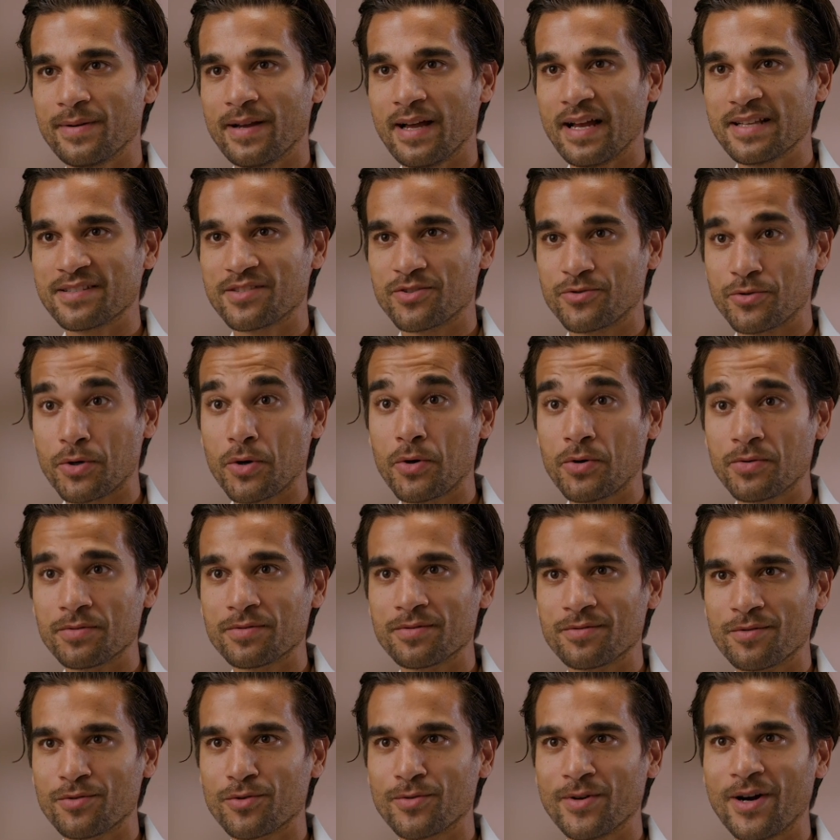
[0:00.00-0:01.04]
has grown
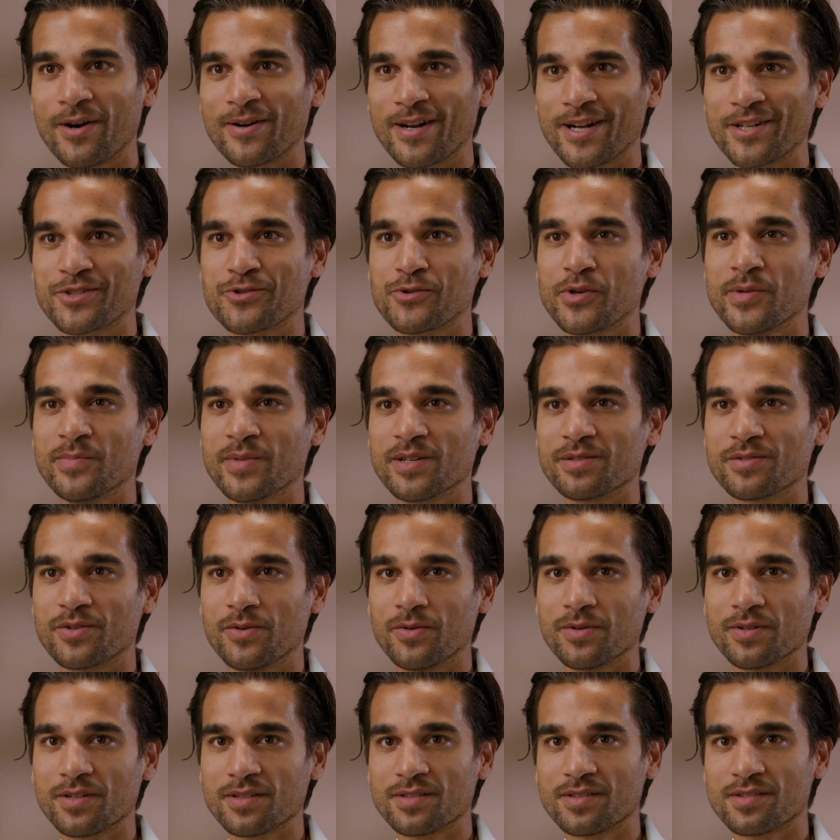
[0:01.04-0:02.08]
throughout our treatment
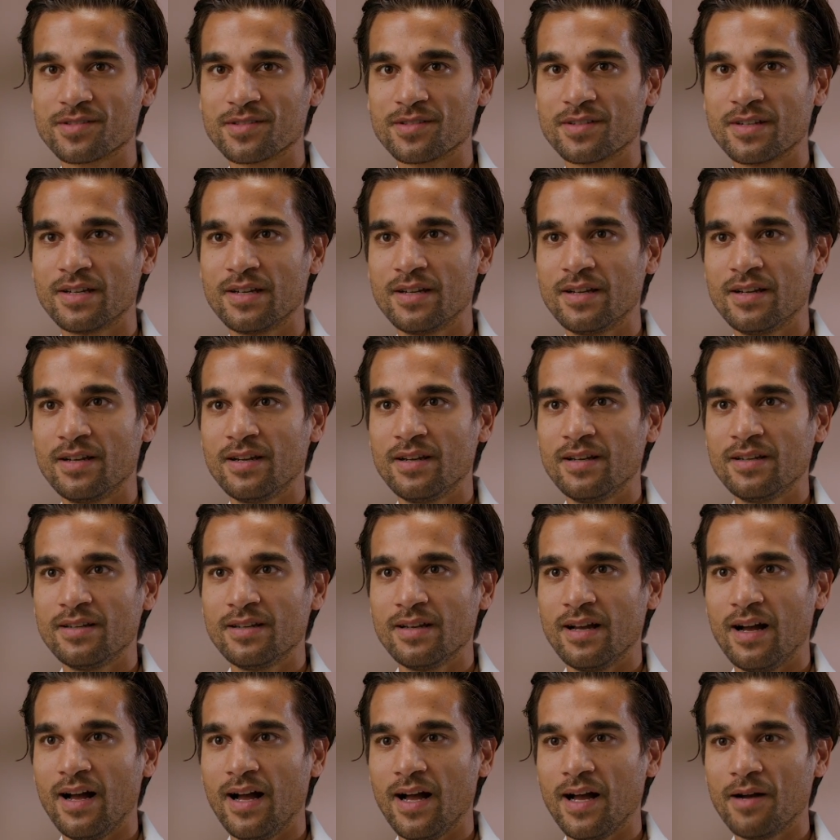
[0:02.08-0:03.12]
course.
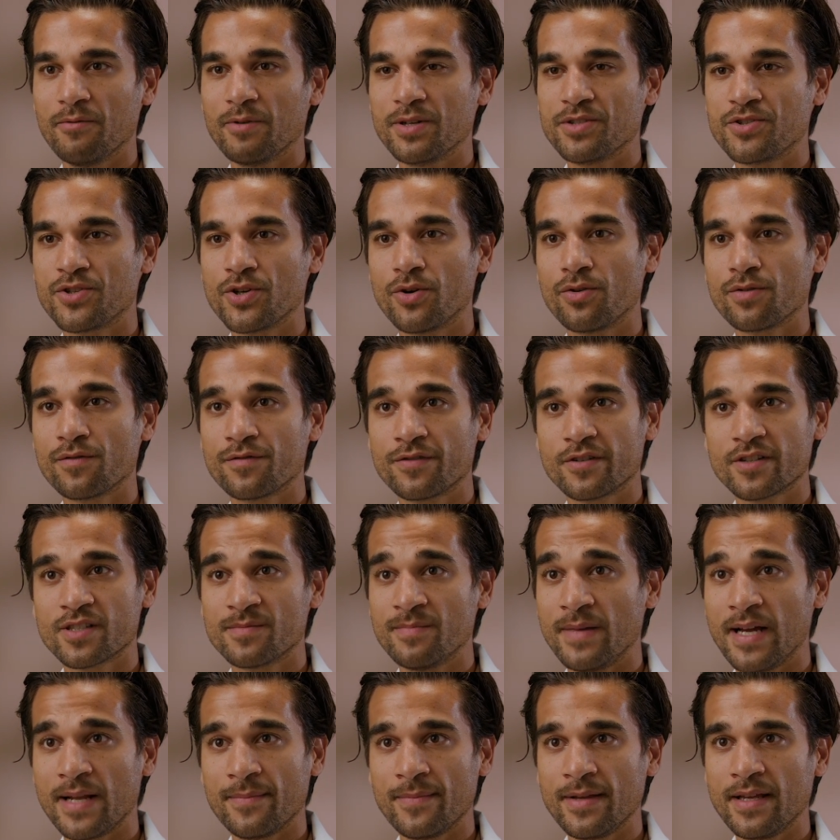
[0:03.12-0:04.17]
When Joan first
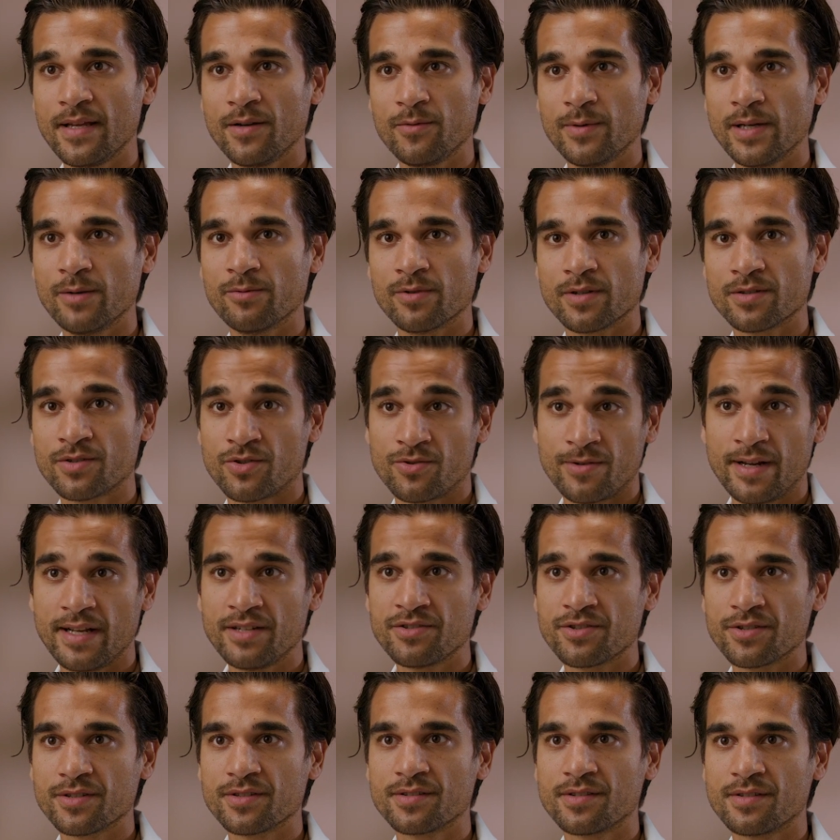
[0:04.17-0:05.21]
met me, we were
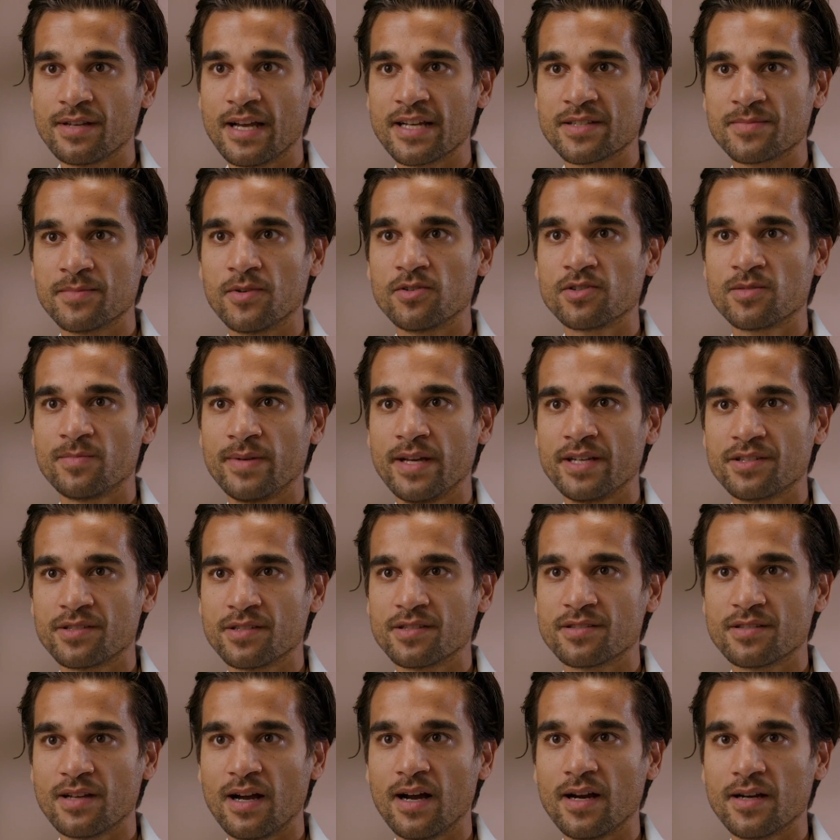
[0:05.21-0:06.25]
strangers, as most
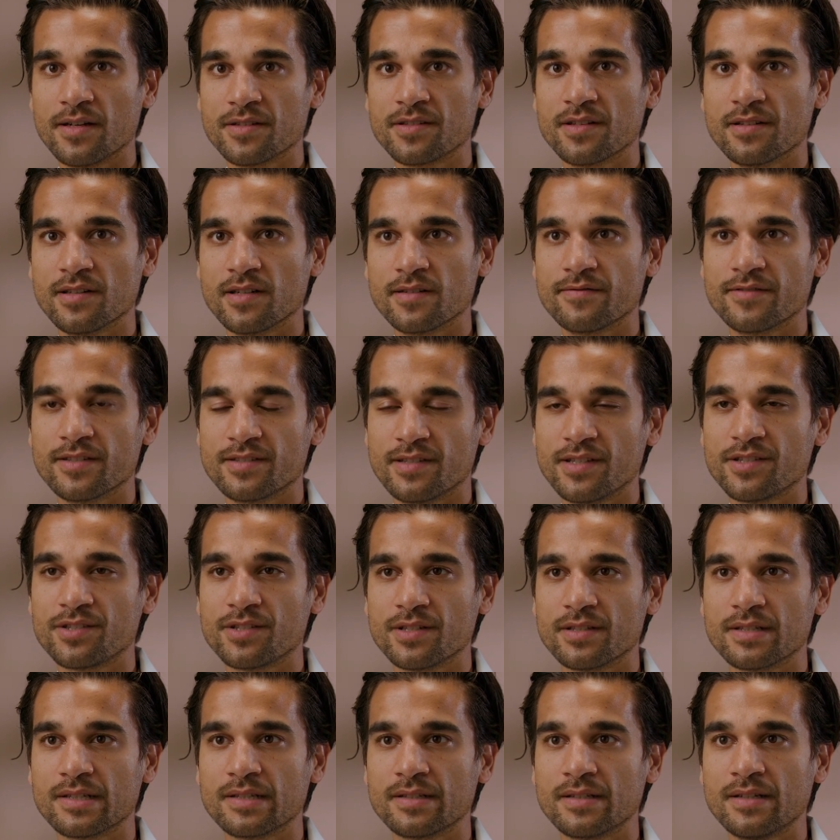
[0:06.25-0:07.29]
patients are to their
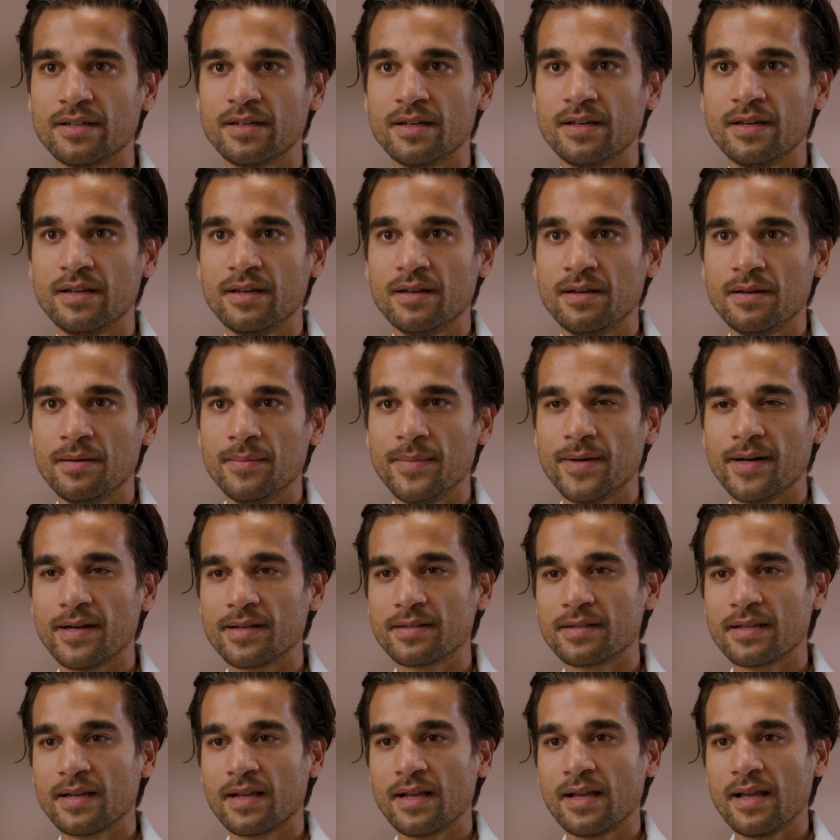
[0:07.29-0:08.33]
physician.
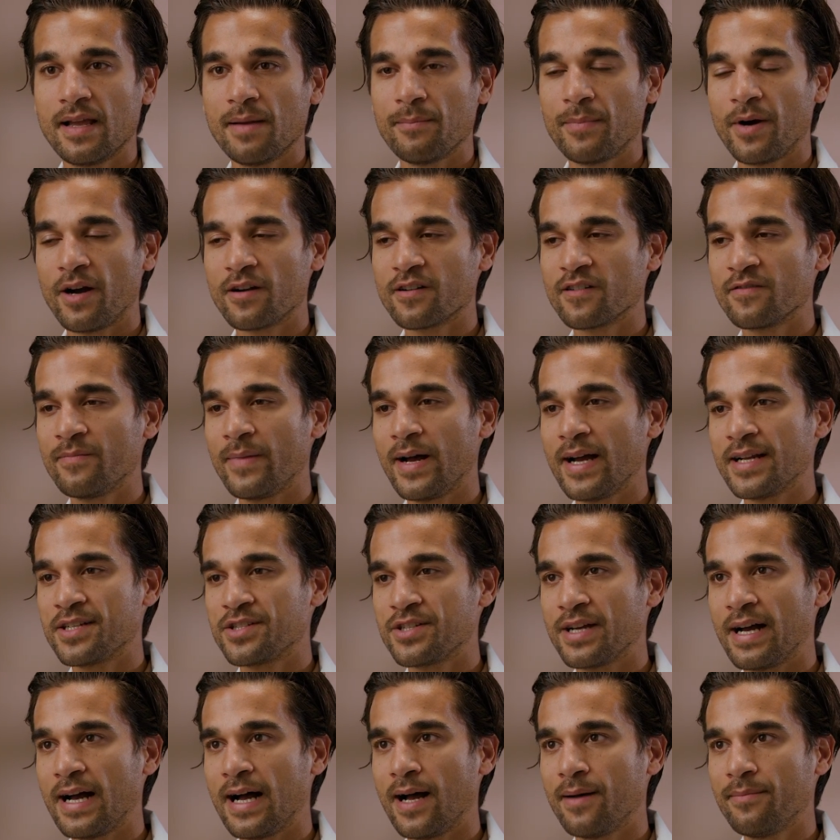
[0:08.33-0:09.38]
But part of my
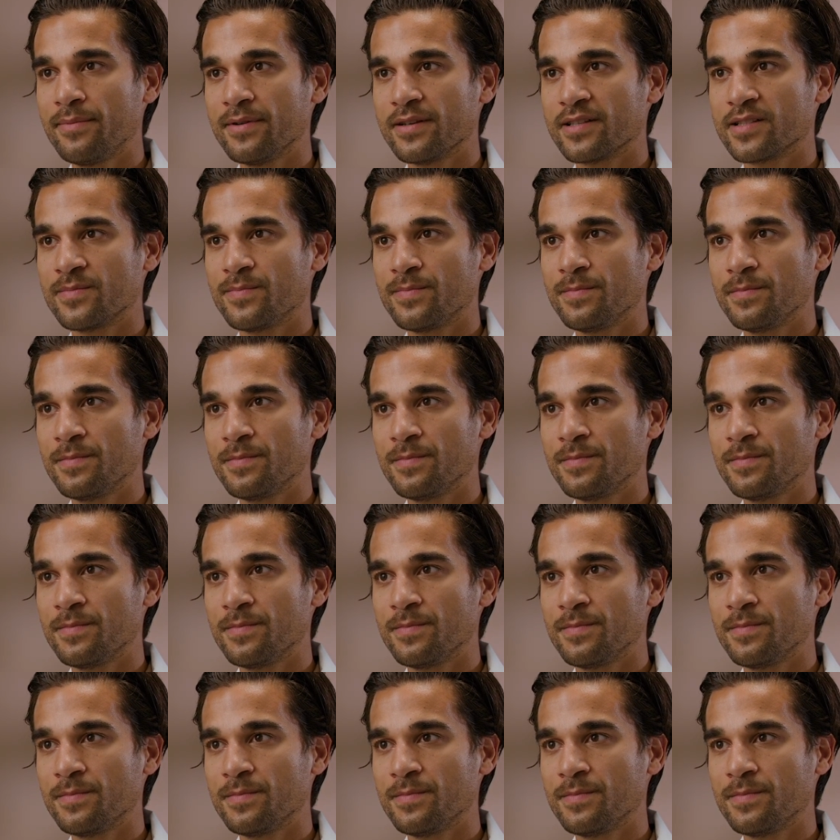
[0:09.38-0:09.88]
job is